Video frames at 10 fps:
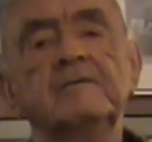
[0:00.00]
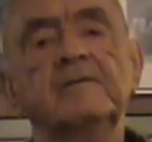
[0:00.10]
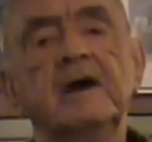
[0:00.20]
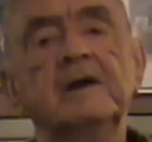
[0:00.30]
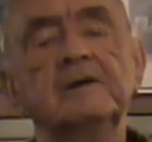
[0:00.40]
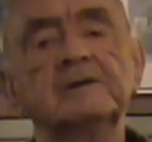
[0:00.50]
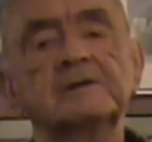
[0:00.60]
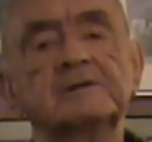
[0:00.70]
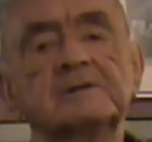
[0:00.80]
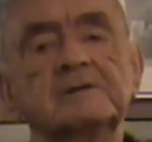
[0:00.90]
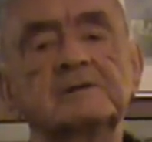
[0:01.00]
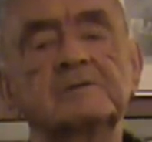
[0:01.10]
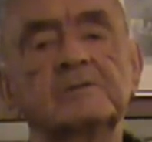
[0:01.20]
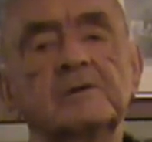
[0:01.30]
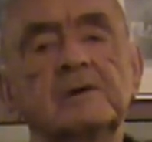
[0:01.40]
fighters
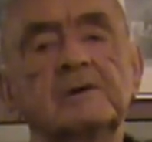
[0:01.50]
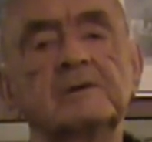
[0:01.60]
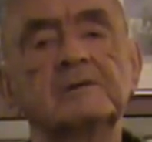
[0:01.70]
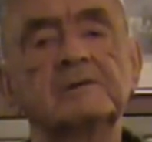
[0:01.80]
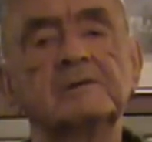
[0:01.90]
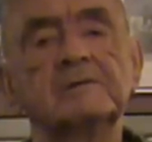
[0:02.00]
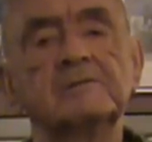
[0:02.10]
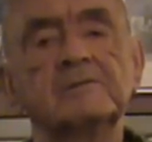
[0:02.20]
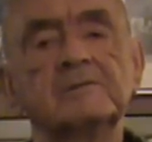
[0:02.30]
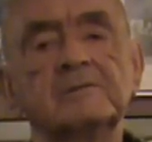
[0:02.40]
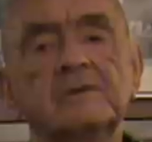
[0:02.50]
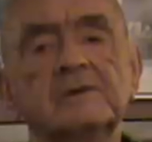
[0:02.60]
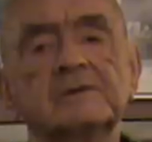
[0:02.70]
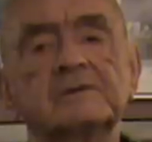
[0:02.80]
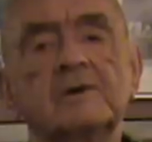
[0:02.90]
were
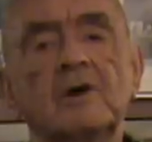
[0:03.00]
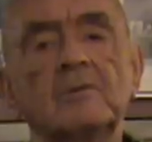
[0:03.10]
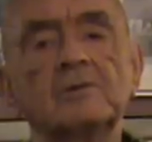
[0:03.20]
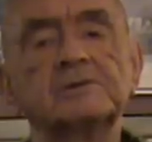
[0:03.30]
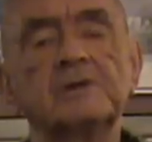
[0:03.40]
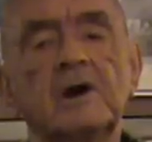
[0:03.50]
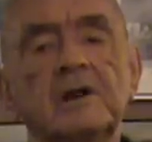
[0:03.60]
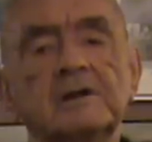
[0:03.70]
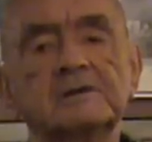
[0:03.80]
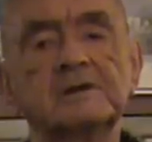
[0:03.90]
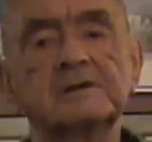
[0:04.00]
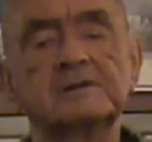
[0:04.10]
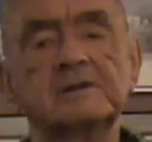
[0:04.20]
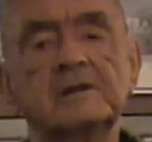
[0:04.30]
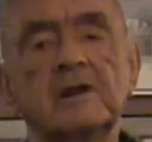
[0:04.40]
just almost
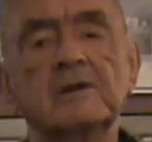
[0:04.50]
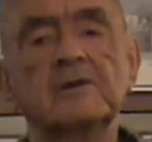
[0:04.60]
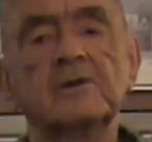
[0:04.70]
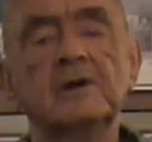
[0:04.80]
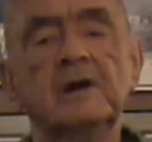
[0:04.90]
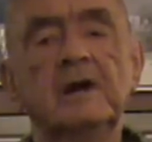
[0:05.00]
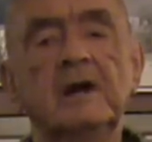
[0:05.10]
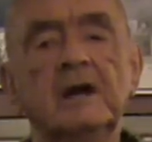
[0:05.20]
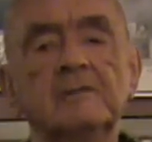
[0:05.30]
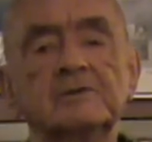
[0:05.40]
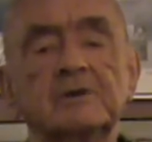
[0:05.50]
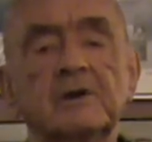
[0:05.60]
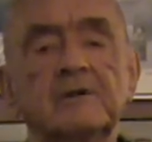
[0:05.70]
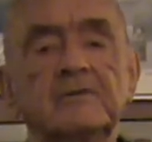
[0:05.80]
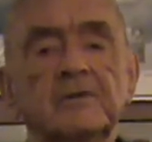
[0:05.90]
non-existent, although I'm
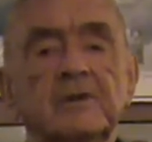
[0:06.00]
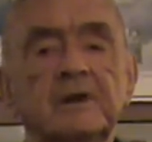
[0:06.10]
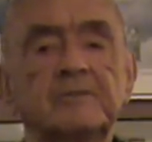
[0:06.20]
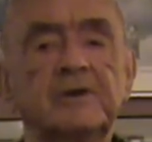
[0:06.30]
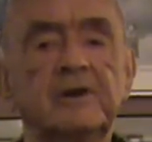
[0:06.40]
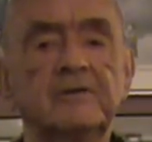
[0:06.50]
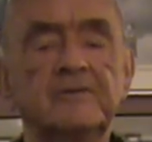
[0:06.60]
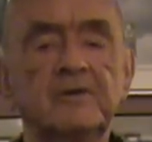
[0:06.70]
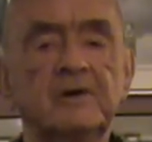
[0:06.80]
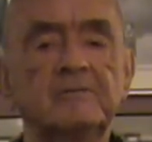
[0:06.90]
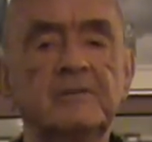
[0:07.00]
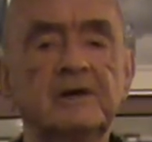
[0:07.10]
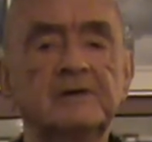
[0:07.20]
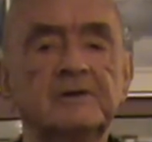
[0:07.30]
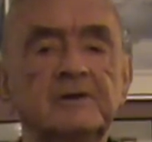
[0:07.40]
sure if you were up there and a few of them
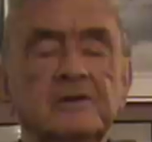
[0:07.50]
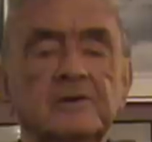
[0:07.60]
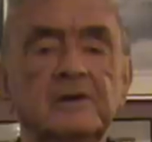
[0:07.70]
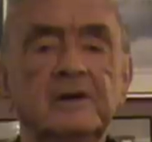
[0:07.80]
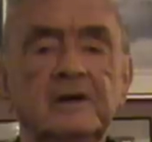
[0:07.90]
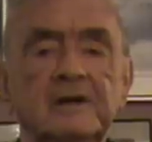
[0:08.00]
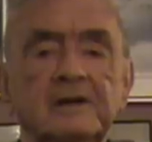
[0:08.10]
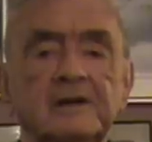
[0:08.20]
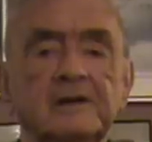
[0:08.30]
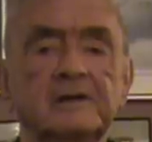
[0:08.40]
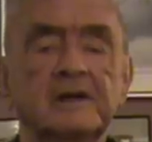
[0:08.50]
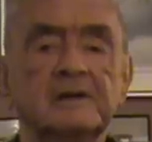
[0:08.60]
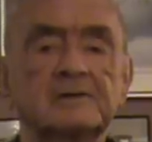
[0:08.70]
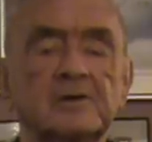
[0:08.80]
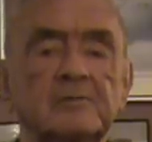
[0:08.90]
hit you, you didn't
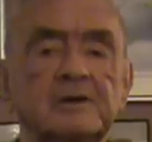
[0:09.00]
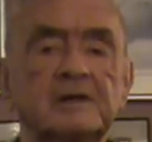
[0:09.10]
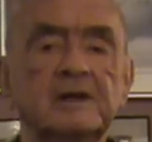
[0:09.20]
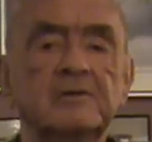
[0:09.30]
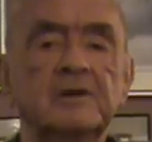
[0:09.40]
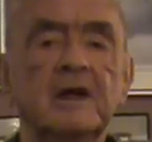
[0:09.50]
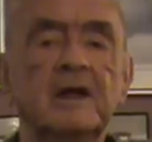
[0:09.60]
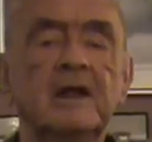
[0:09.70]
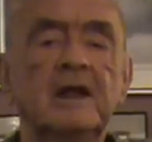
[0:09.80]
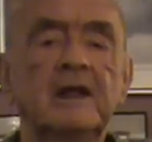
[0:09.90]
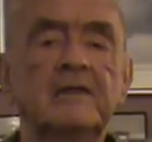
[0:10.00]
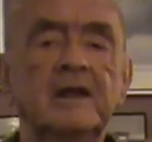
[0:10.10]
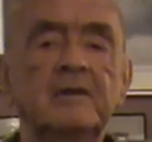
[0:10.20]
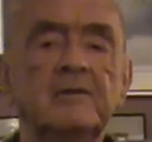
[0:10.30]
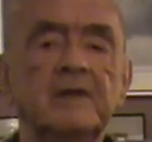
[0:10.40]
think so, but they
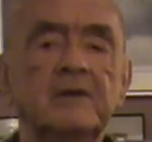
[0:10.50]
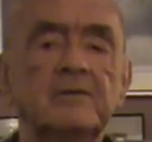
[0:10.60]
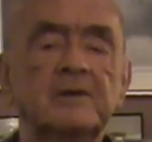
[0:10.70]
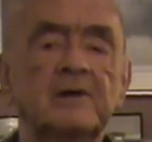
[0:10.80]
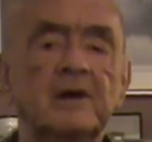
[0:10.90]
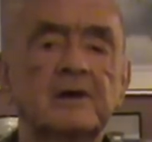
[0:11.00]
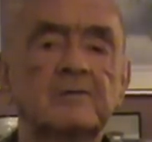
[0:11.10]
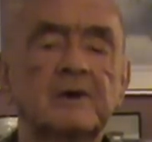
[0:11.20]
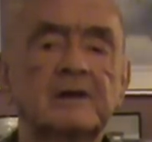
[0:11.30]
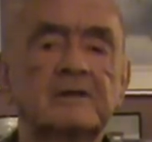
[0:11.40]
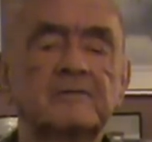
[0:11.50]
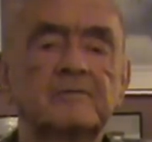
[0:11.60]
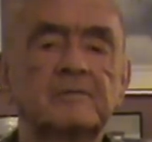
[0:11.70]
would talk about the